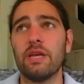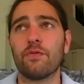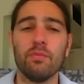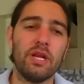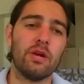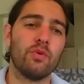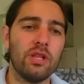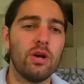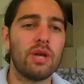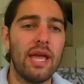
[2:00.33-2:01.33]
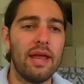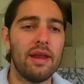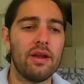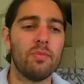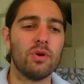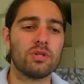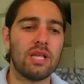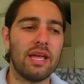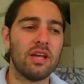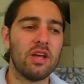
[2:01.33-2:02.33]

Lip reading: for me to relocate. It almost like